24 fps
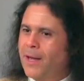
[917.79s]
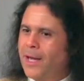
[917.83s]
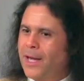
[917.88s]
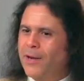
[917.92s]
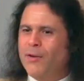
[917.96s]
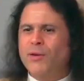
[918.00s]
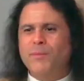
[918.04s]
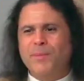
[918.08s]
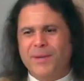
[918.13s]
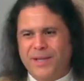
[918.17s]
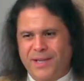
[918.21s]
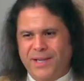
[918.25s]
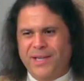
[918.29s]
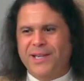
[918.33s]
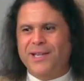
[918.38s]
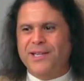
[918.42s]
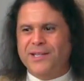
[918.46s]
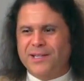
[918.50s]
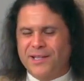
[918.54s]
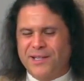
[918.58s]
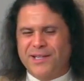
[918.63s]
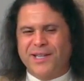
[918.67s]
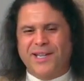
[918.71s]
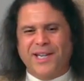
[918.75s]
It would be
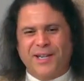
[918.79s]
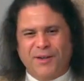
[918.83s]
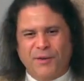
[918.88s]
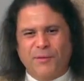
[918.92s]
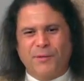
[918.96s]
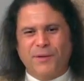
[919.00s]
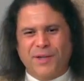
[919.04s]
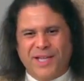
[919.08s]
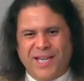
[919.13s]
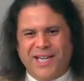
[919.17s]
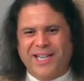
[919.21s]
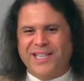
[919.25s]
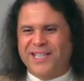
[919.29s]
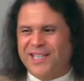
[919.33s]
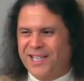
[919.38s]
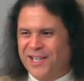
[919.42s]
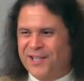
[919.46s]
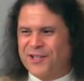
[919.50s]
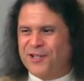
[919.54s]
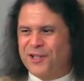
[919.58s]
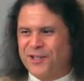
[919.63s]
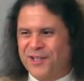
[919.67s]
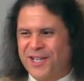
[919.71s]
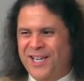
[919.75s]
easy to get over that
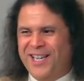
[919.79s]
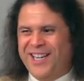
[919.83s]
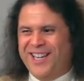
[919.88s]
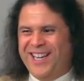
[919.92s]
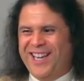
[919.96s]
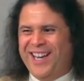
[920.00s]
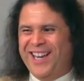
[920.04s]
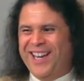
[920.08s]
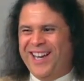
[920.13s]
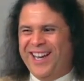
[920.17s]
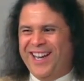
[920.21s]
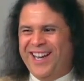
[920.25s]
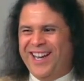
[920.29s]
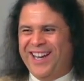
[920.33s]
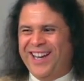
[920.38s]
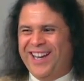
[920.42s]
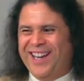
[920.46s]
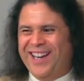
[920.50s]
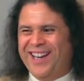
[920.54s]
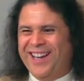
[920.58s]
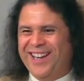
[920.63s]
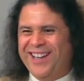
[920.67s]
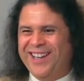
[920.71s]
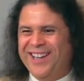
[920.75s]
addiction.
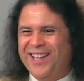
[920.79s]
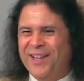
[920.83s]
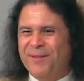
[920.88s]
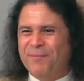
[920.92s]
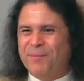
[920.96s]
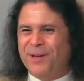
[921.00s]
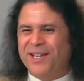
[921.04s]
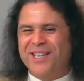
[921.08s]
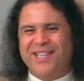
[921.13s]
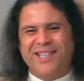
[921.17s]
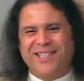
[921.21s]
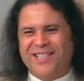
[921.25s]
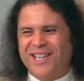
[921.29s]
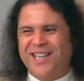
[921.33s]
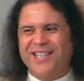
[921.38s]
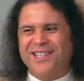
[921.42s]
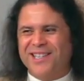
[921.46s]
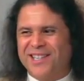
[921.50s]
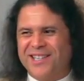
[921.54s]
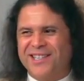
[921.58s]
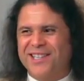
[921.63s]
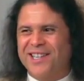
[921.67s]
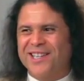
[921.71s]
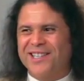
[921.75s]
But it
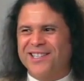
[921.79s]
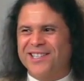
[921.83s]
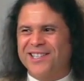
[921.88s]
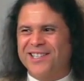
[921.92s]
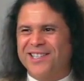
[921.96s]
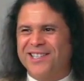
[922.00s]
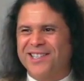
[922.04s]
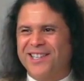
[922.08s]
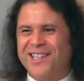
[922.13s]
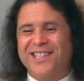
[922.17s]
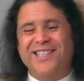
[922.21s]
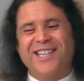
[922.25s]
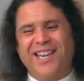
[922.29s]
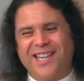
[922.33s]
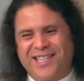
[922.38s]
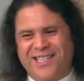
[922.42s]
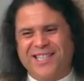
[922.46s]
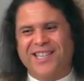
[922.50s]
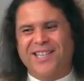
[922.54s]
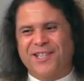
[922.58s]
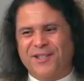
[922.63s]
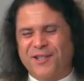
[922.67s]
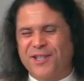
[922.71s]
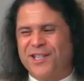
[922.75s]
doesn't, does it? It
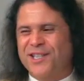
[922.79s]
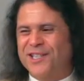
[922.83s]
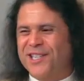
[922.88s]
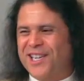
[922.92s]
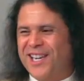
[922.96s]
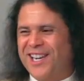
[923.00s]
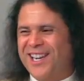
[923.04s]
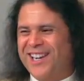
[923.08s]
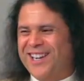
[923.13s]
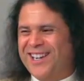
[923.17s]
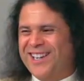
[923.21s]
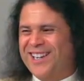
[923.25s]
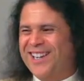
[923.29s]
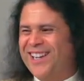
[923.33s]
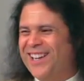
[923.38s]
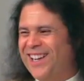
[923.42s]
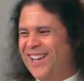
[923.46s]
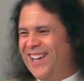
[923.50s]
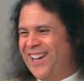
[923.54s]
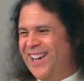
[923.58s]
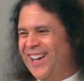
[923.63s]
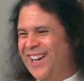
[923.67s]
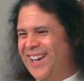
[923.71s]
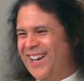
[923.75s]
tastes like cheesecake.
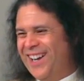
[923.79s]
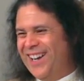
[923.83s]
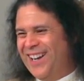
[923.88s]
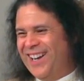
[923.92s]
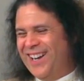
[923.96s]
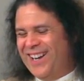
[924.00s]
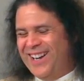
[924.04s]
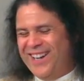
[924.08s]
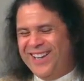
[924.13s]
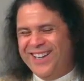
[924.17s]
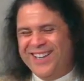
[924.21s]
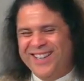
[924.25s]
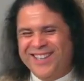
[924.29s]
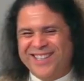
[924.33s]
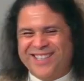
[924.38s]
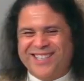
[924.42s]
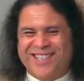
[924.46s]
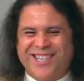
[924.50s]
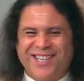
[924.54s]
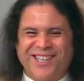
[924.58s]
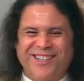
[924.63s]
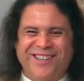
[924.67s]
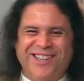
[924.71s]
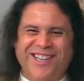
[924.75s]

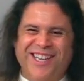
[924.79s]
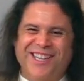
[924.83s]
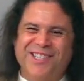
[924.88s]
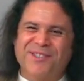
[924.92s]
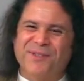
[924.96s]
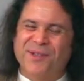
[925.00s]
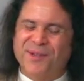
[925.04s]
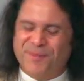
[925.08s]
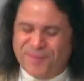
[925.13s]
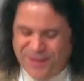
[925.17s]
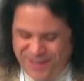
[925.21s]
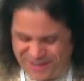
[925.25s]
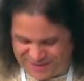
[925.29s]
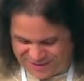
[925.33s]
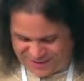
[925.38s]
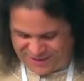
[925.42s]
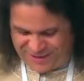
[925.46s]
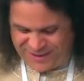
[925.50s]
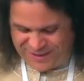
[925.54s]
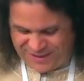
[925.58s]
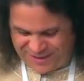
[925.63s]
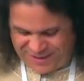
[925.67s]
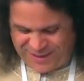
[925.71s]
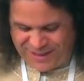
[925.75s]
So that's what makes
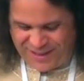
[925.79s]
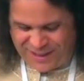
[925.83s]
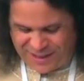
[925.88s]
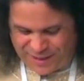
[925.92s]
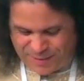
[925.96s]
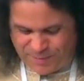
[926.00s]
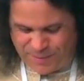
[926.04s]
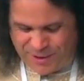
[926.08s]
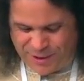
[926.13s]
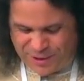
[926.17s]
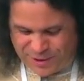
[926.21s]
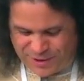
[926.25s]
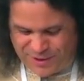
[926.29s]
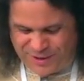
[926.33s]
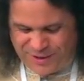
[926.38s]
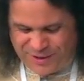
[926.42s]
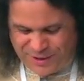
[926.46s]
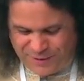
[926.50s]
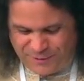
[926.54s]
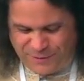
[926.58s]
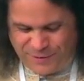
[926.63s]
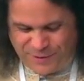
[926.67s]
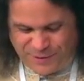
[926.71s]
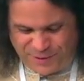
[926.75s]
it especially
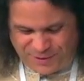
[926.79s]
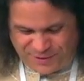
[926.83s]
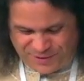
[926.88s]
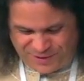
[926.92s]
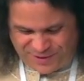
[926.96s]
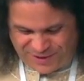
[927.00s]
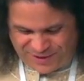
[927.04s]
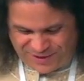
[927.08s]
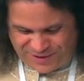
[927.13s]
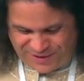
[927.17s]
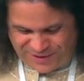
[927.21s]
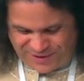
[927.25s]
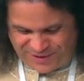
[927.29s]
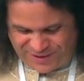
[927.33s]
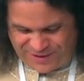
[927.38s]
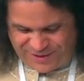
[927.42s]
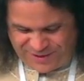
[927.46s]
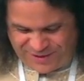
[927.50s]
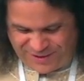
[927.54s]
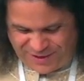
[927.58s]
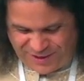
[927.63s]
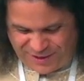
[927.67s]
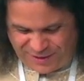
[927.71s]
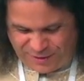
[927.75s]
difficult to
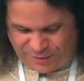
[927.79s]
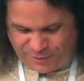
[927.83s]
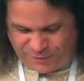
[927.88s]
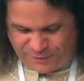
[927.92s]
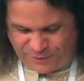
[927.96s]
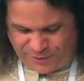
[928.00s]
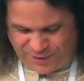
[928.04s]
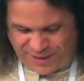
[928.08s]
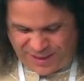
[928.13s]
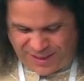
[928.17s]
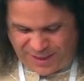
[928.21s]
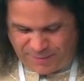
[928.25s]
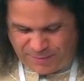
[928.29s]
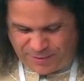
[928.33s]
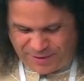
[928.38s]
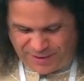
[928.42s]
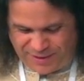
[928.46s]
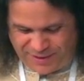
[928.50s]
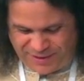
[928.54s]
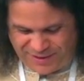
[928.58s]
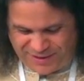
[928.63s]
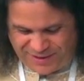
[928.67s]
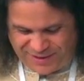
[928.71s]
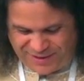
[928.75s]
get over a habit
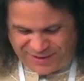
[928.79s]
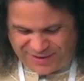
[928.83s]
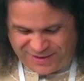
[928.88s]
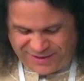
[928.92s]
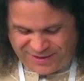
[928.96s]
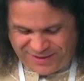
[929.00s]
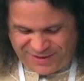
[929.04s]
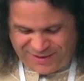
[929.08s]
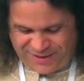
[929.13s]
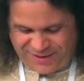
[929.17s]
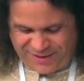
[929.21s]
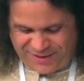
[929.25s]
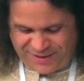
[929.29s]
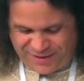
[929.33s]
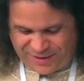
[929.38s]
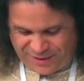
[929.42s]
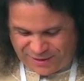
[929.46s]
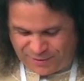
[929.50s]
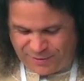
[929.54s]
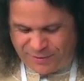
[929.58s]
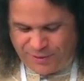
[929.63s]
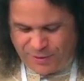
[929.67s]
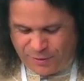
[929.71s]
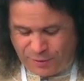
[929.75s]
like that.
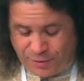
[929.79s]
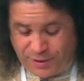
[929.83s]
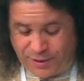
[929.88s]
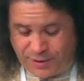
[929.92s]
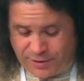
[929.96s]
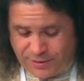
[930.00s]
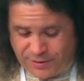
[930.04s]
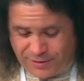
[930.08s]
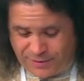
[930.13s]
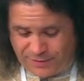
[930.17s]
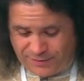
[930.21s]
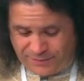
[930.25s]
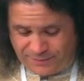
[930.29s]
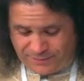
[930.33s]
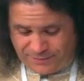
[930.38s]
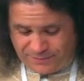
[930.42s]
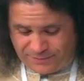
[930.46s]
So gunas.